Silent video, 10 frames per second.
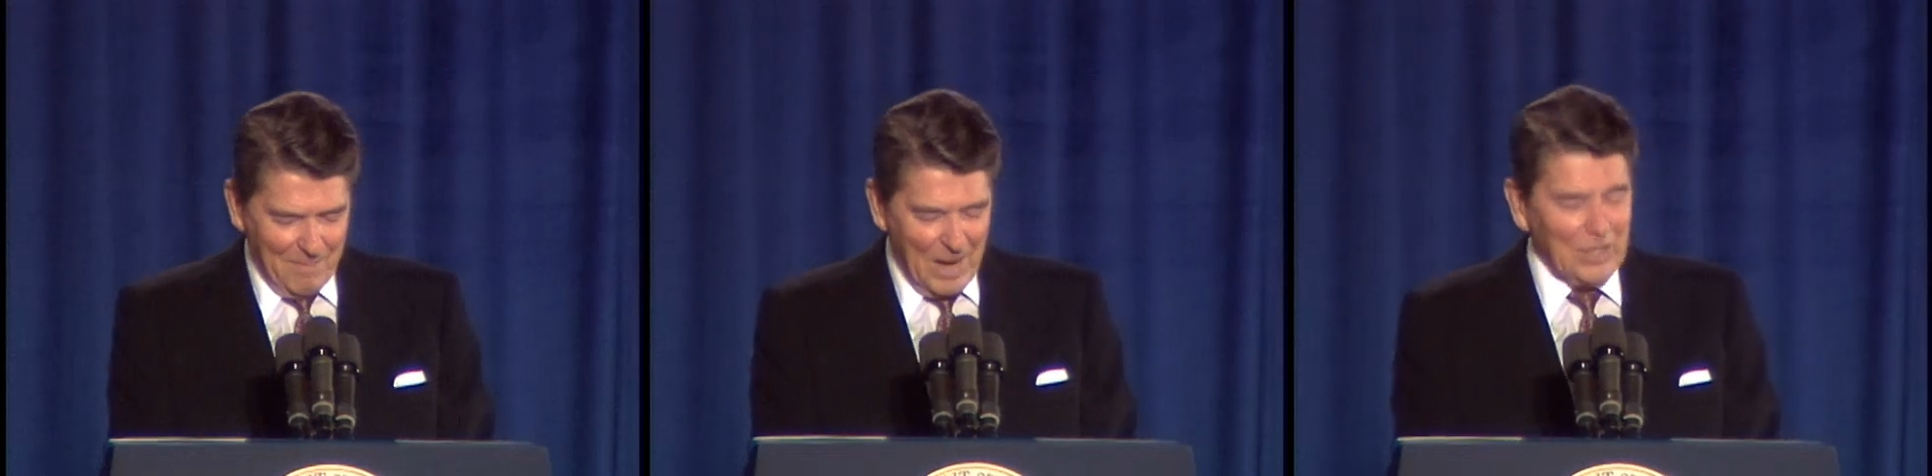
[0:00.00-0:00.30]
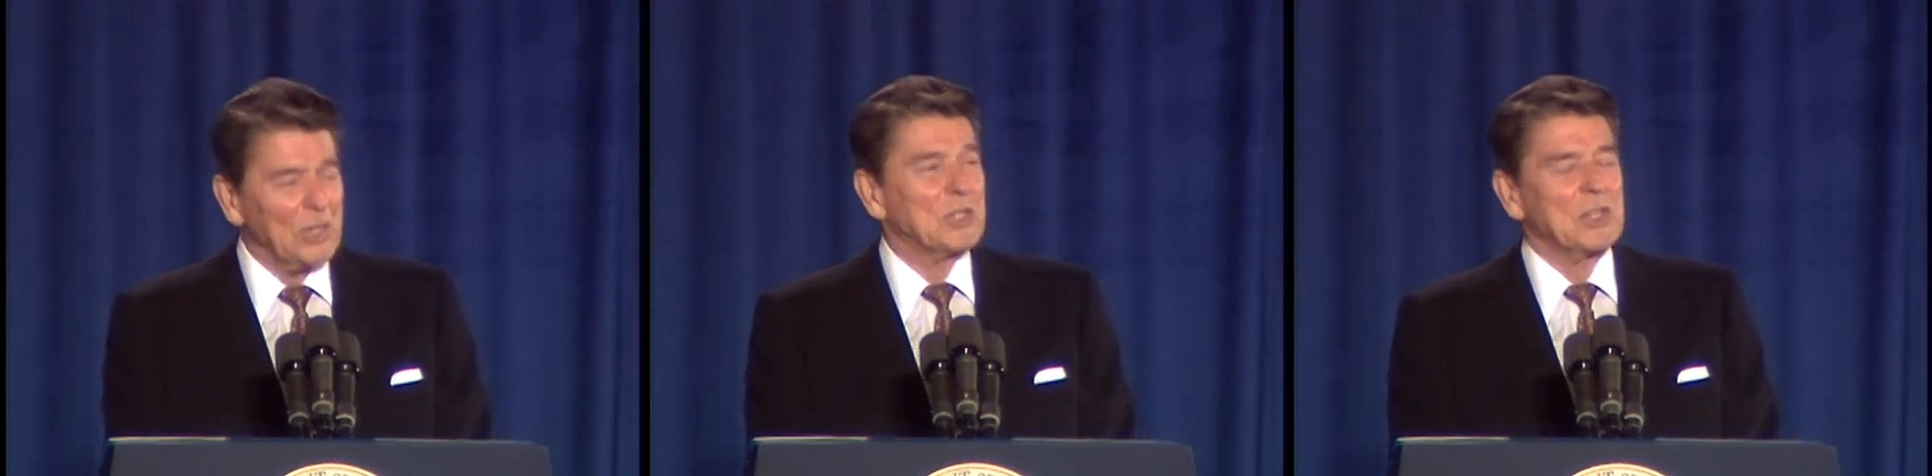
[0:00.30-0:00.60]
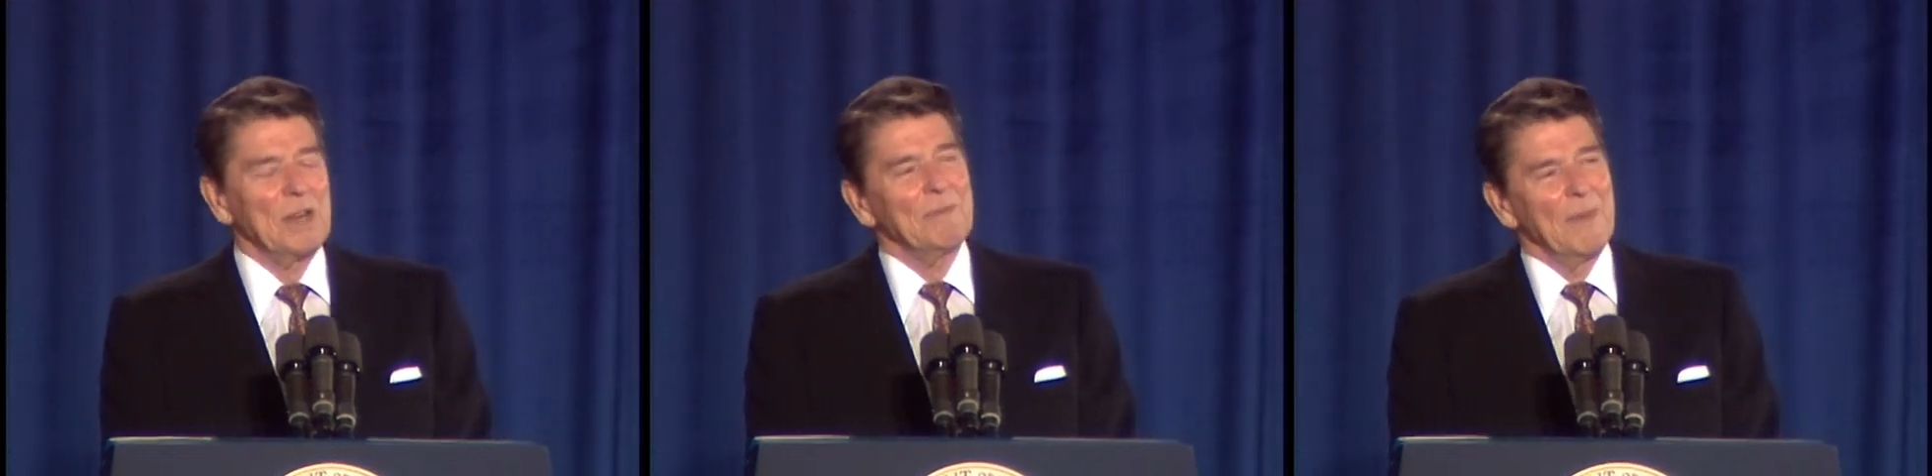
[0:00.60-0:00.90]
Much has,
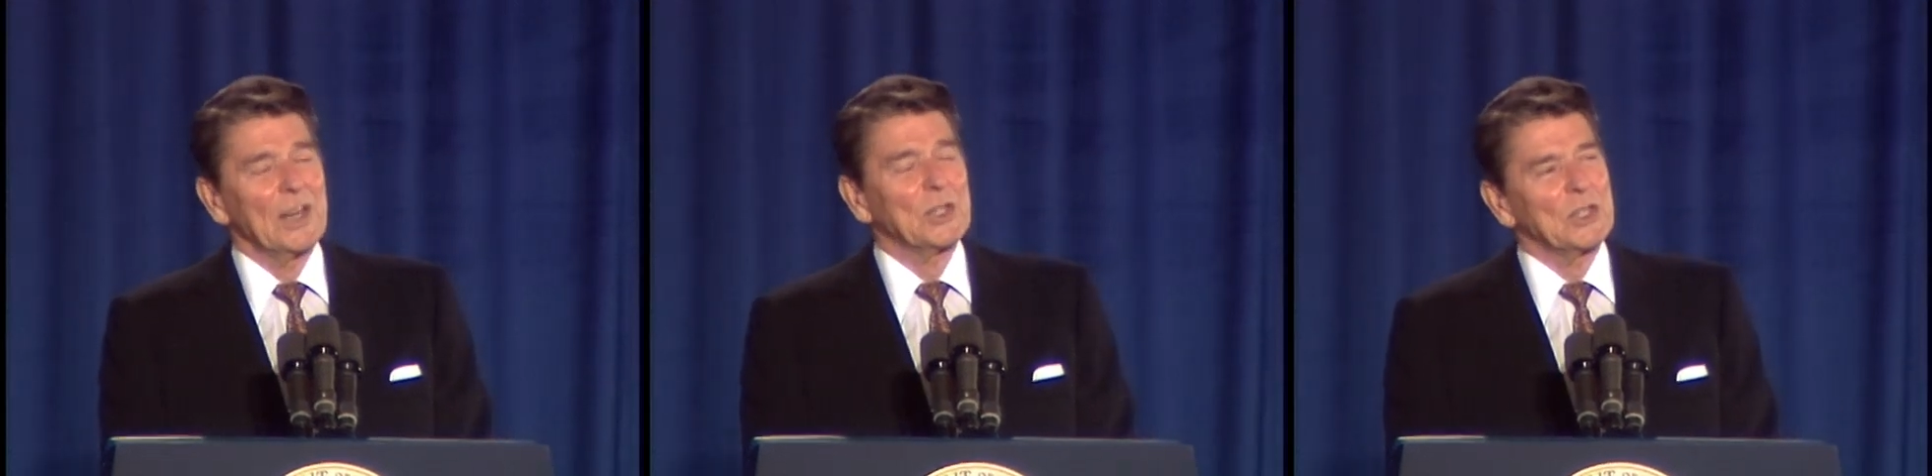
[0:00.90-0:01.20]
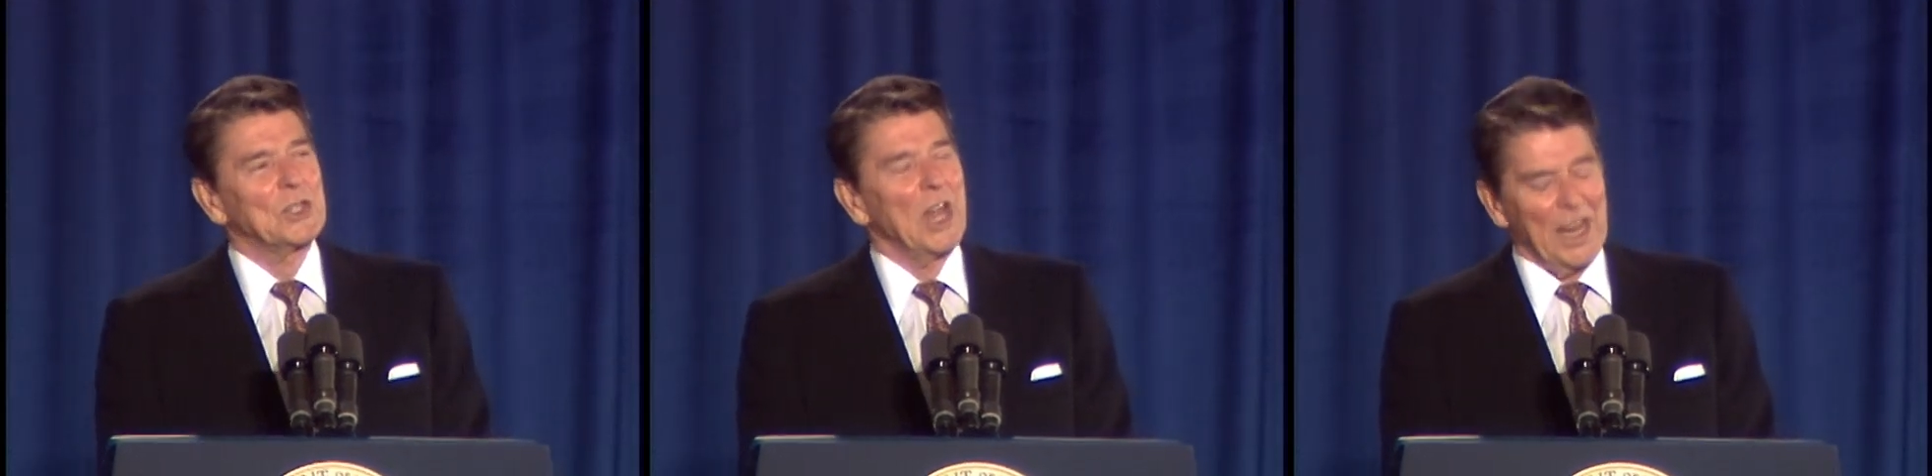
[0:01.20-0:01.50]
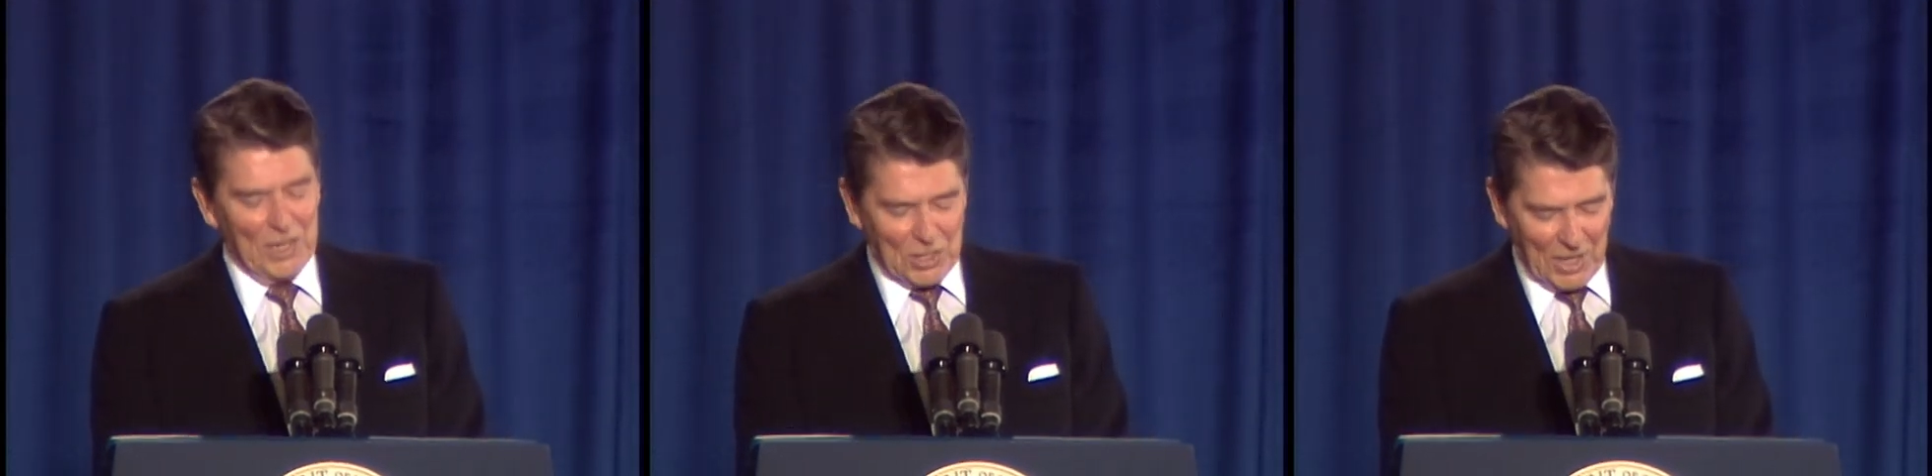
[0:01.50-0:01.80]
cha much has
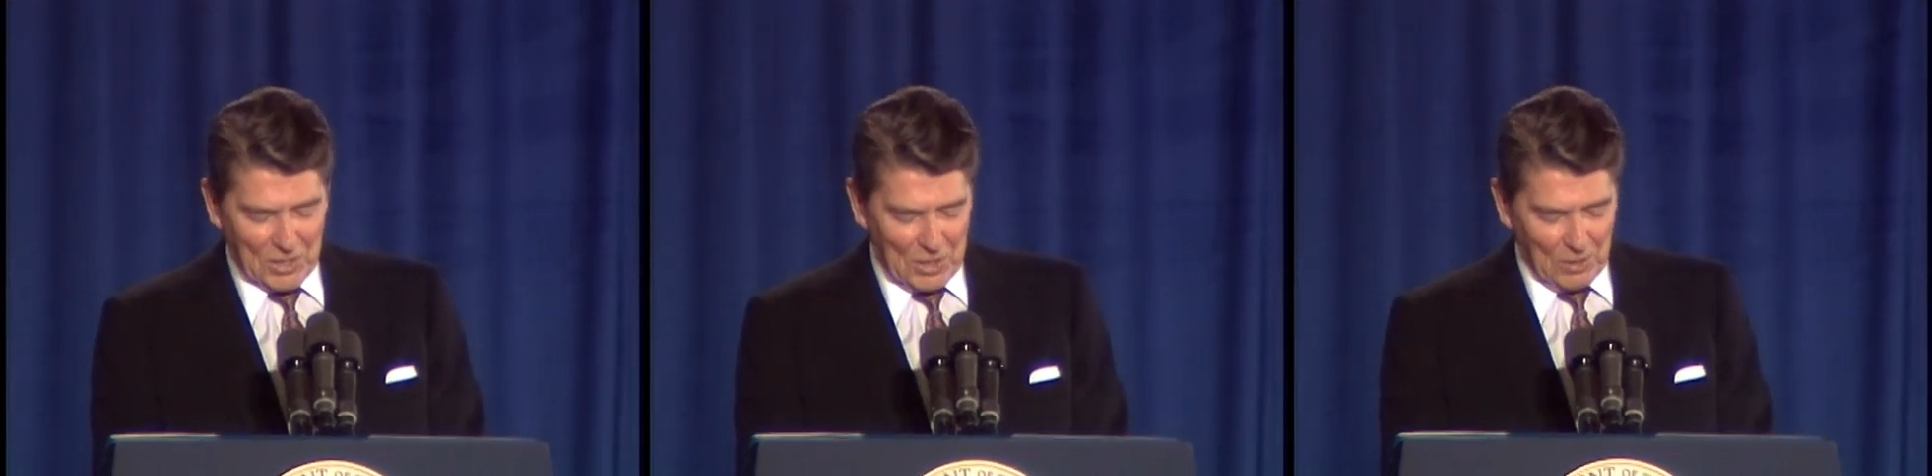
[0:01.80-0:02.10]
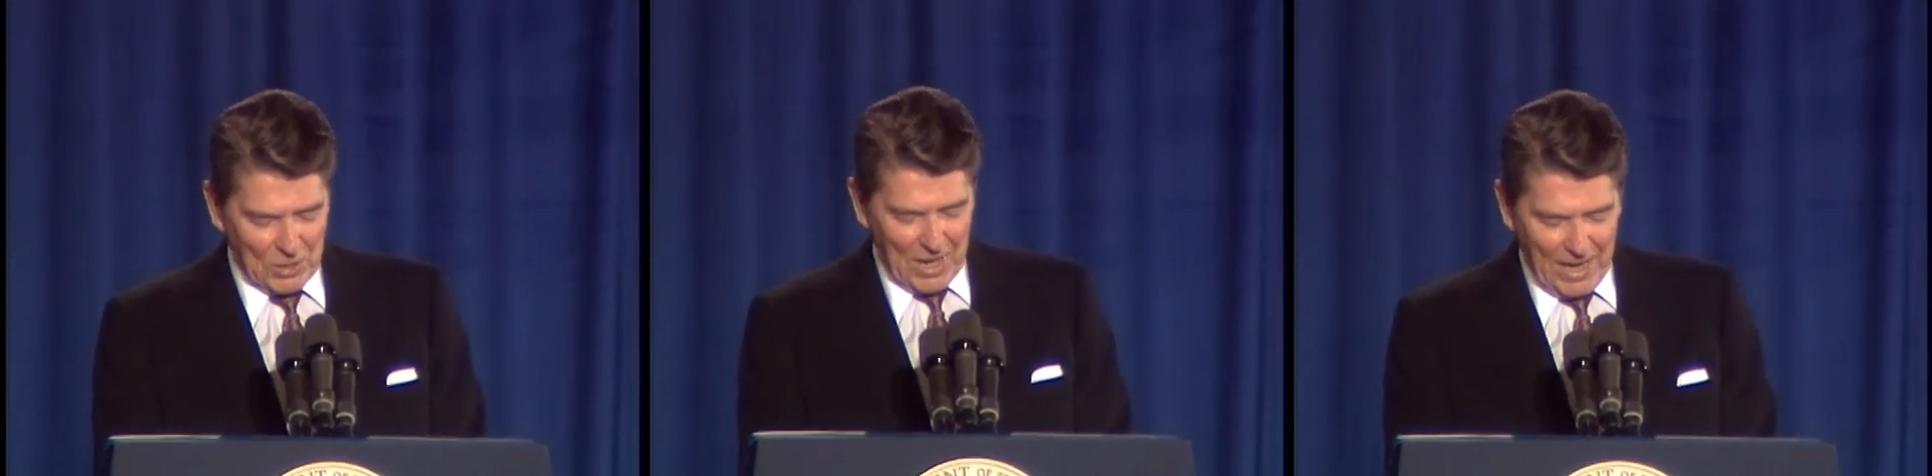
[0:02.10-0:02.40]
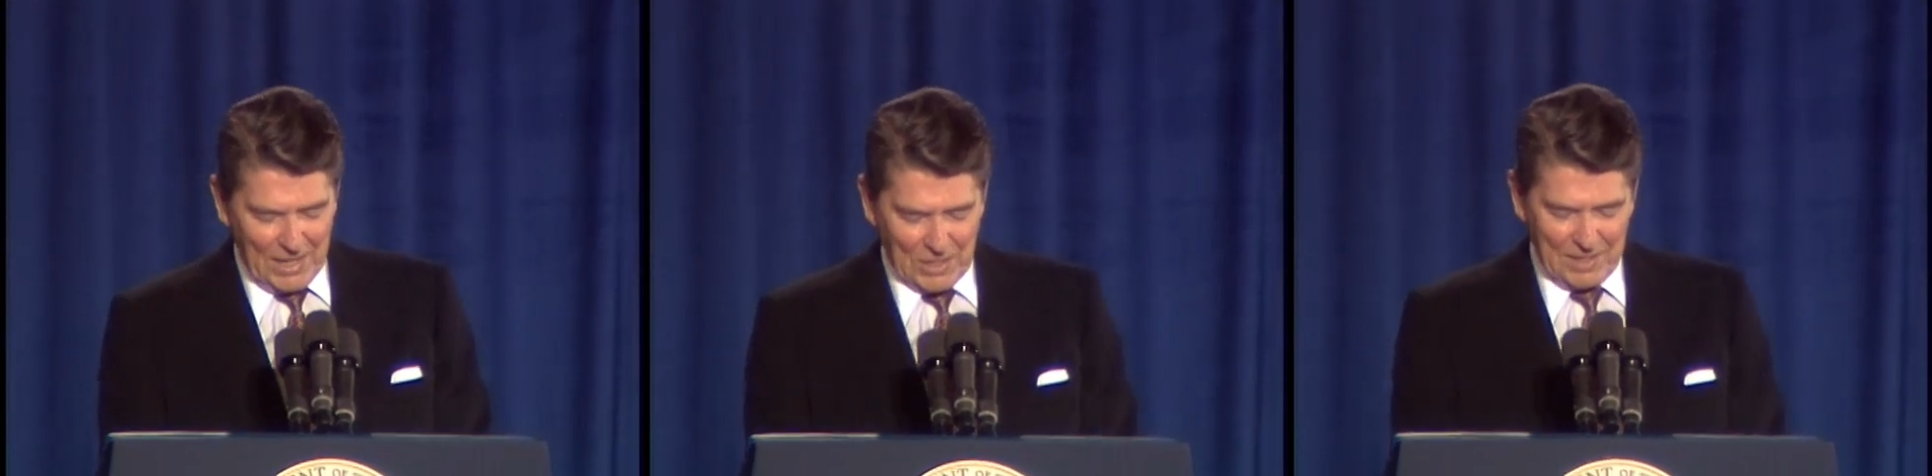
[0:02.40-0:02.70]
changed since those
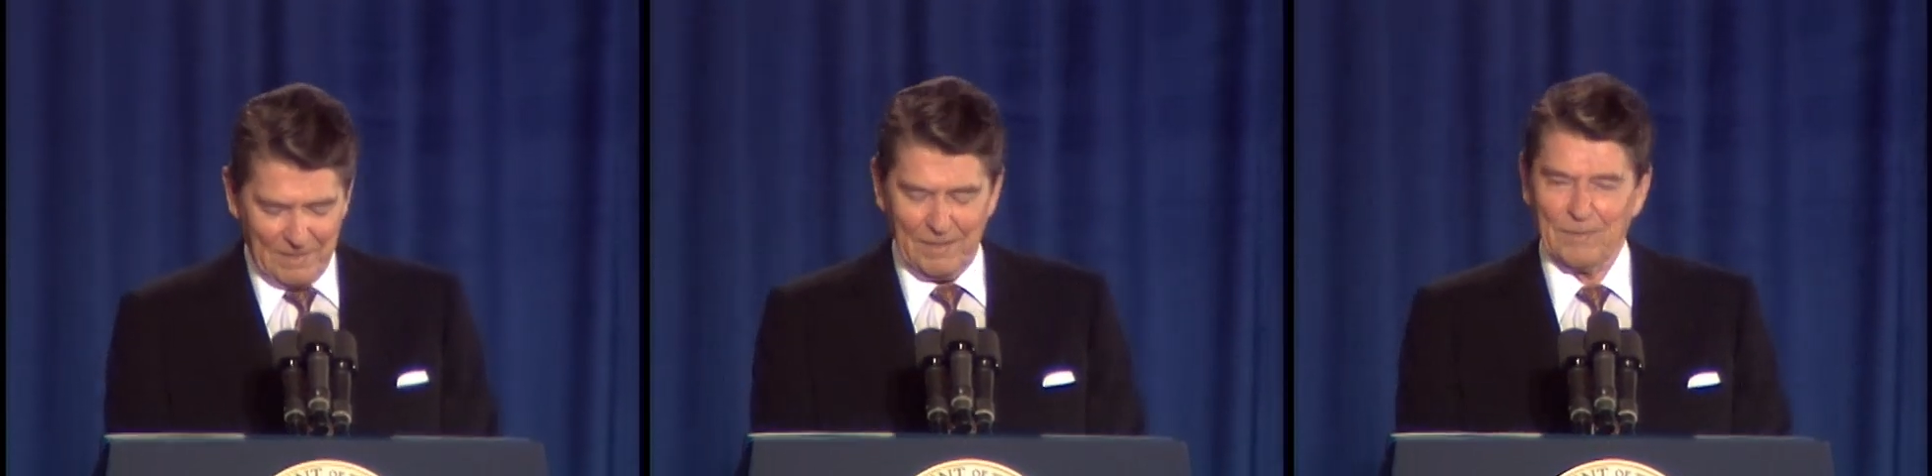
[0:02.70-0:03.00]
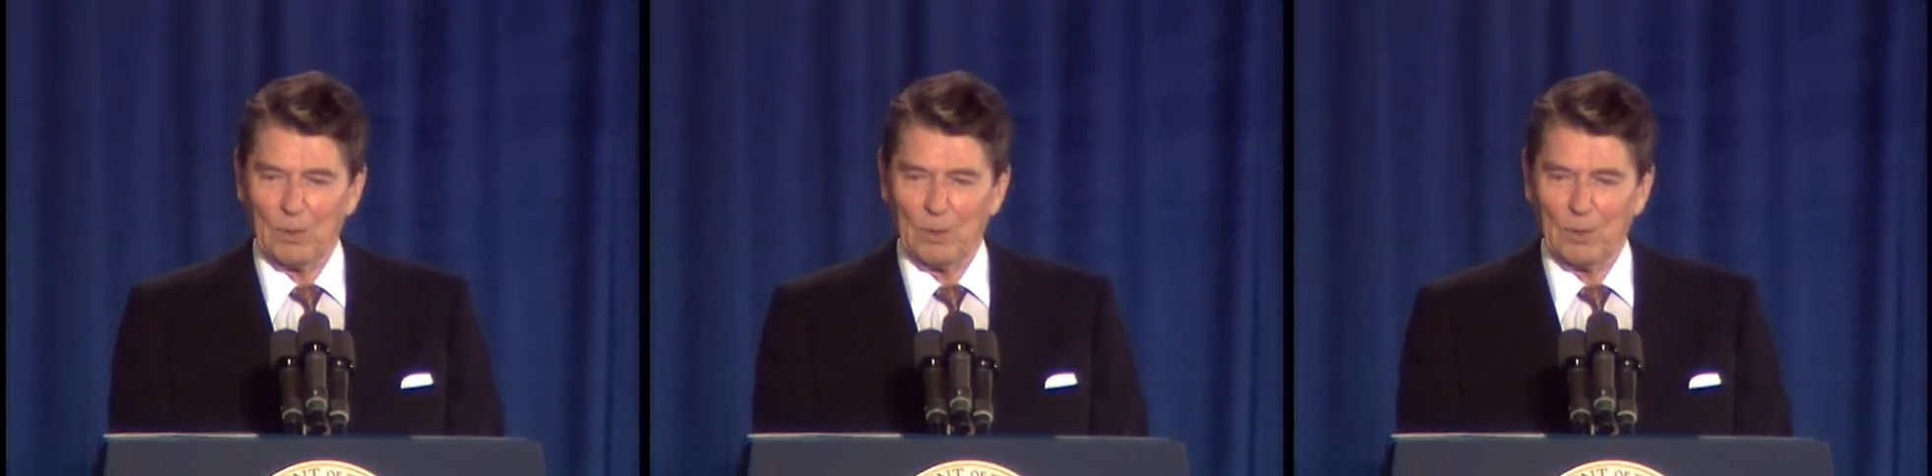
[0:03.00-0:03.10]
days.